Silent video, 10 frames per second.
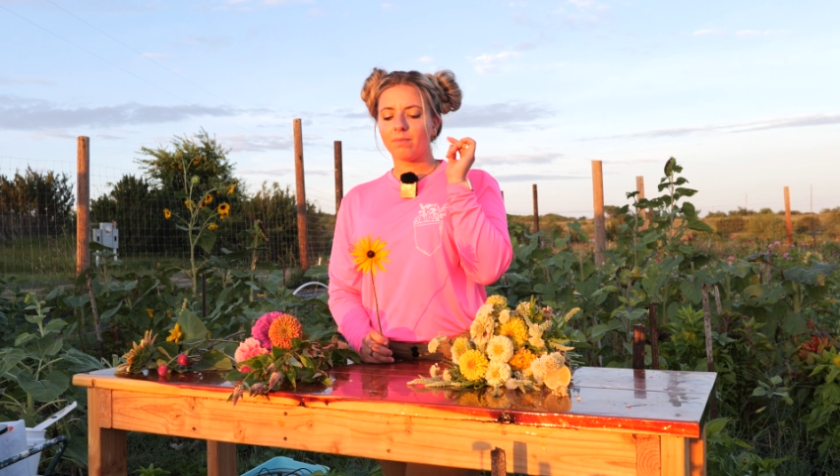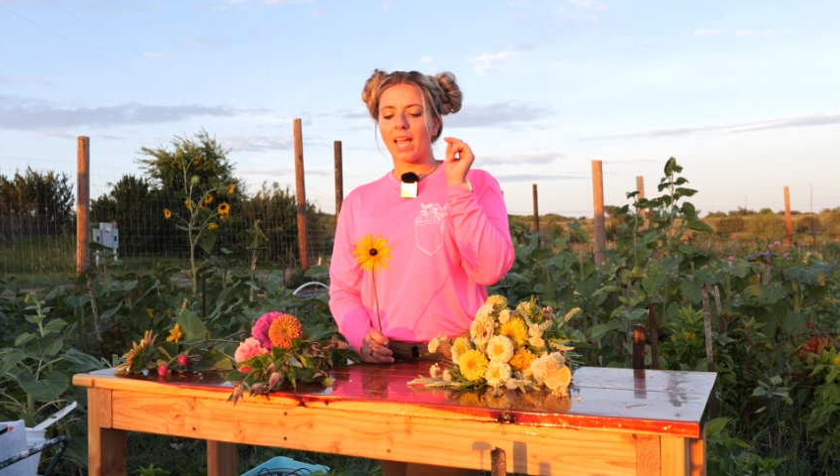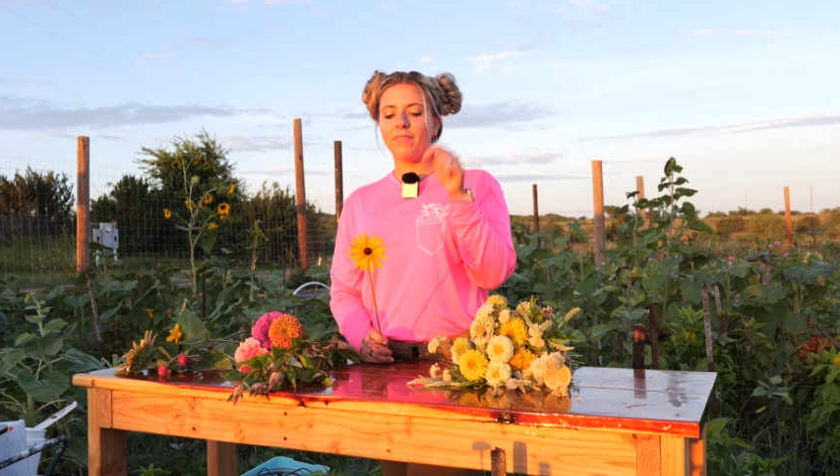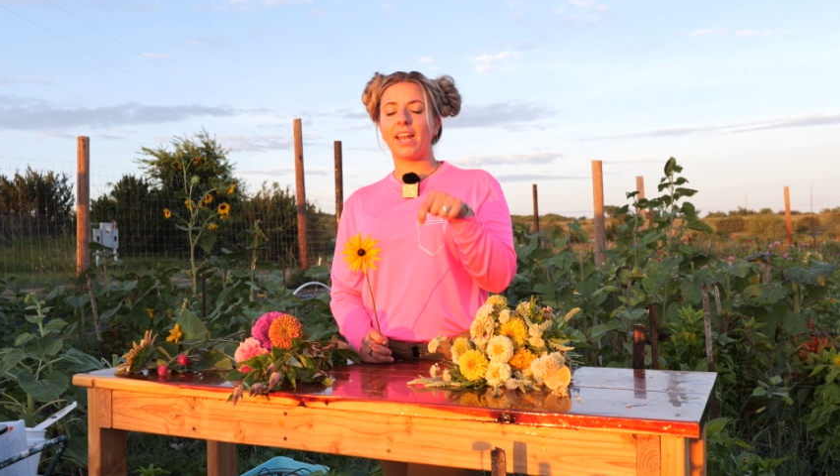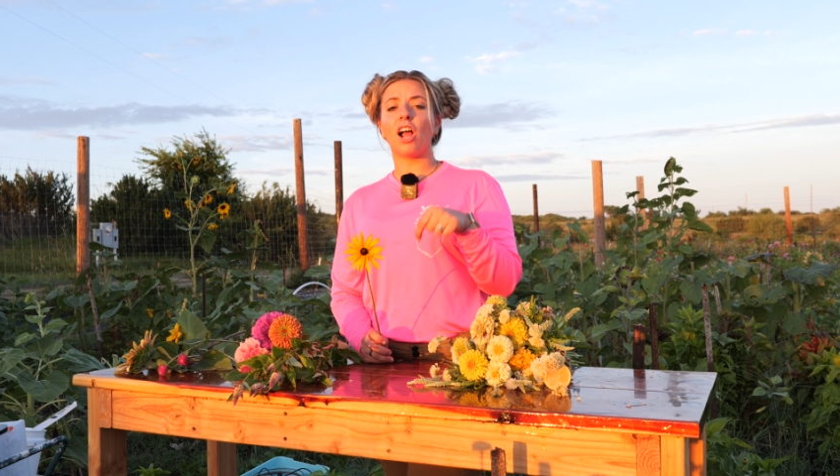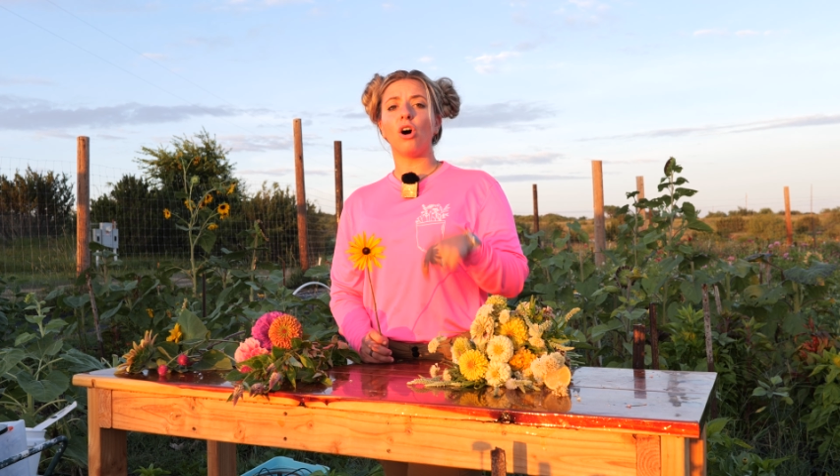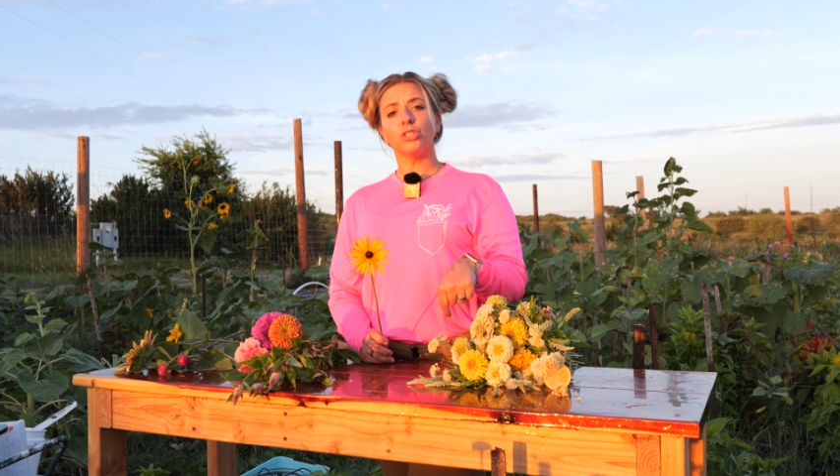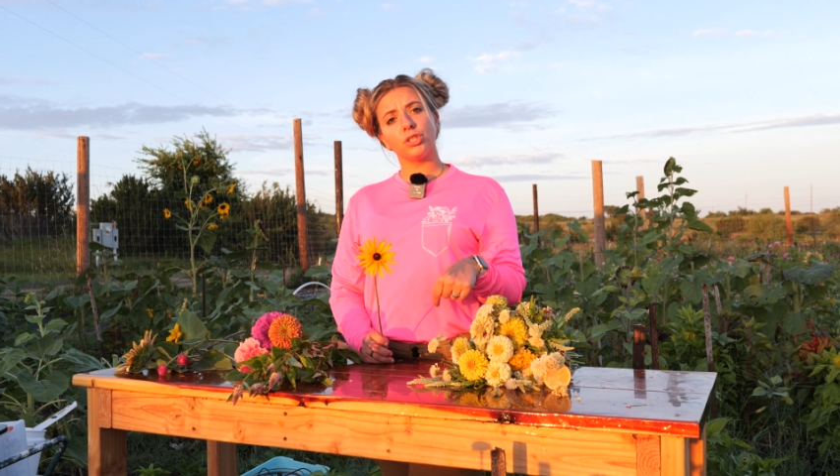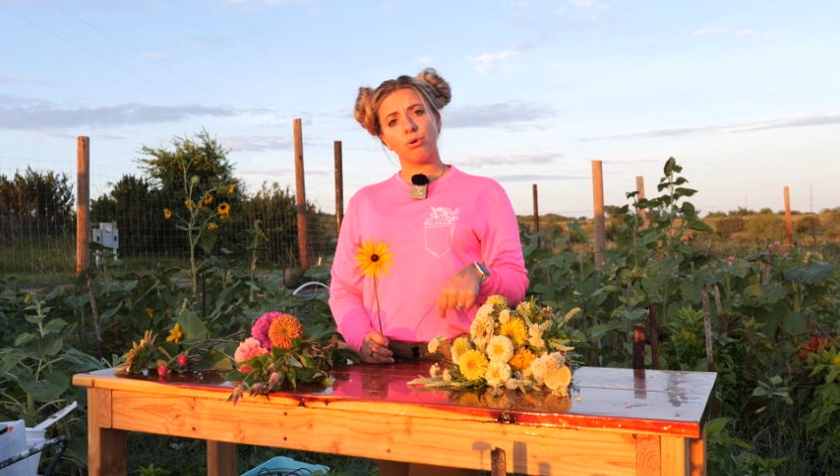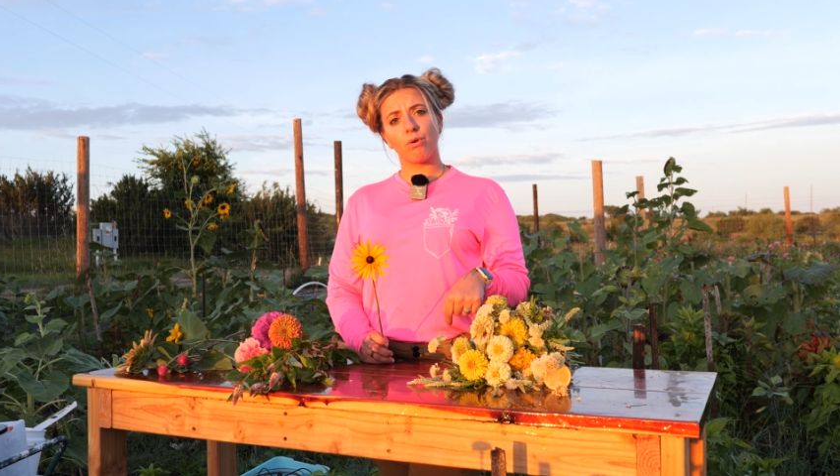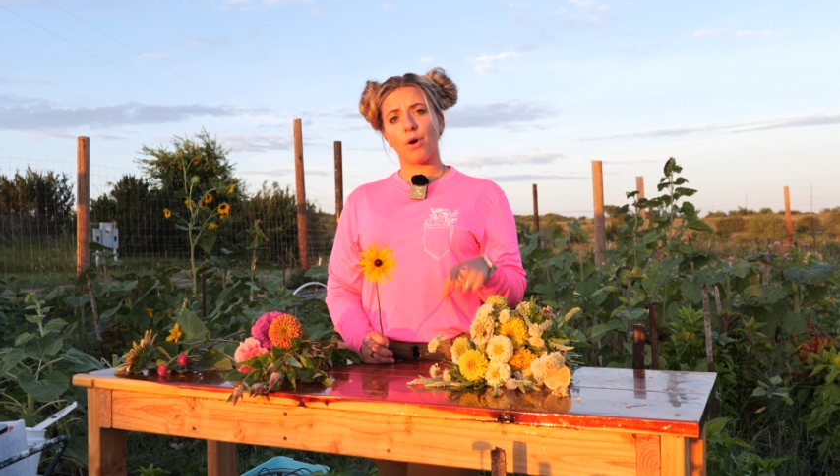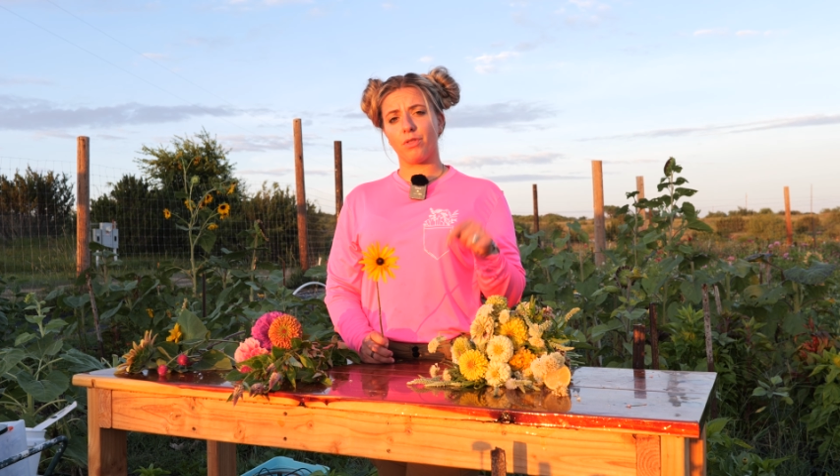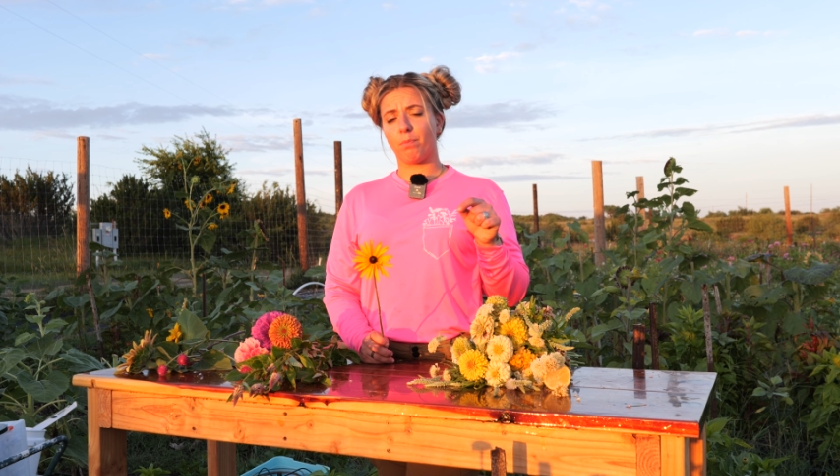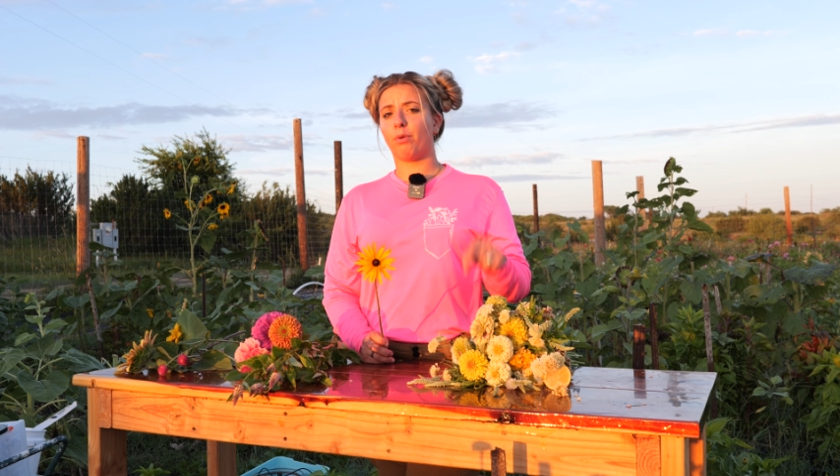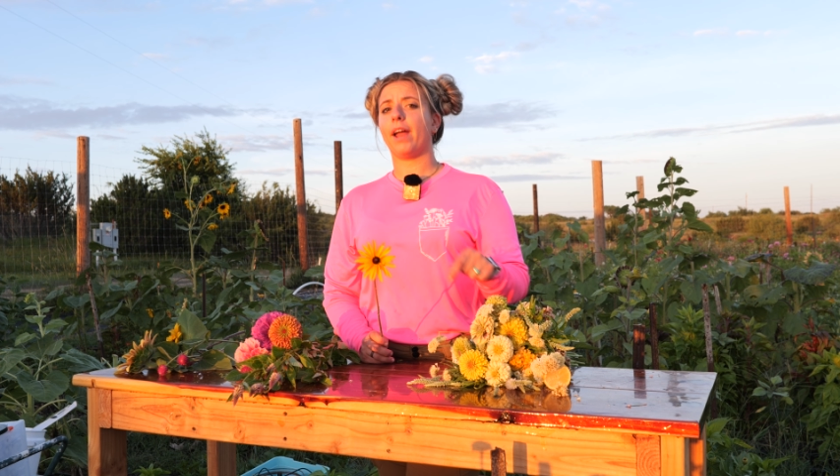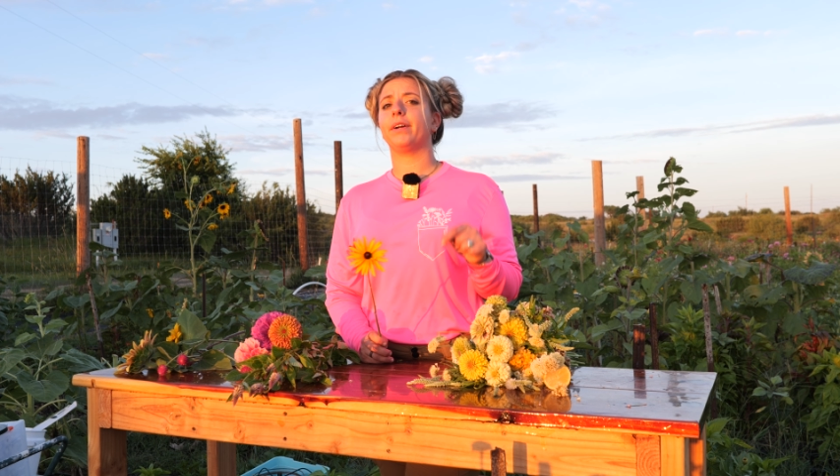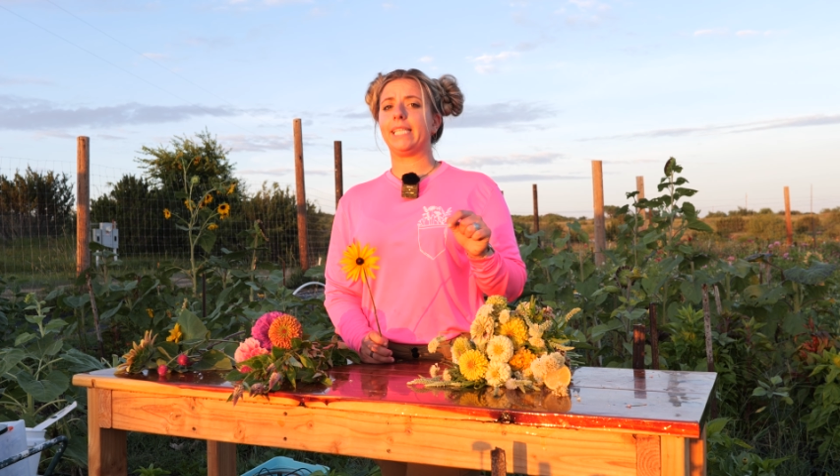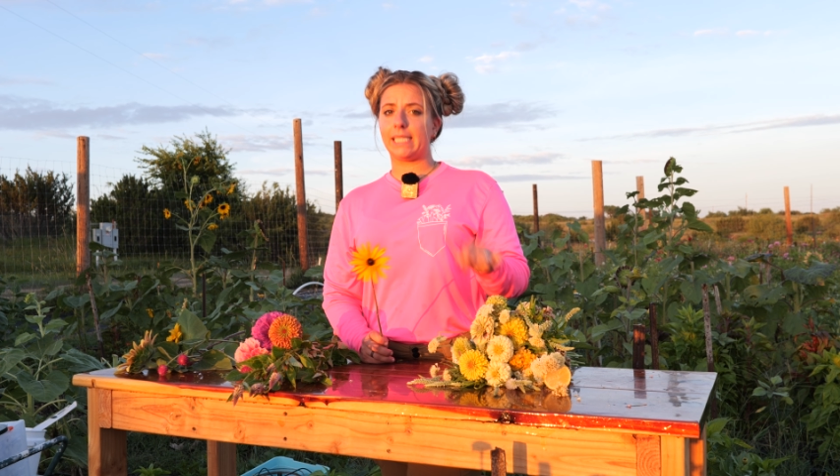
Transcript: And then I also grow the Prairie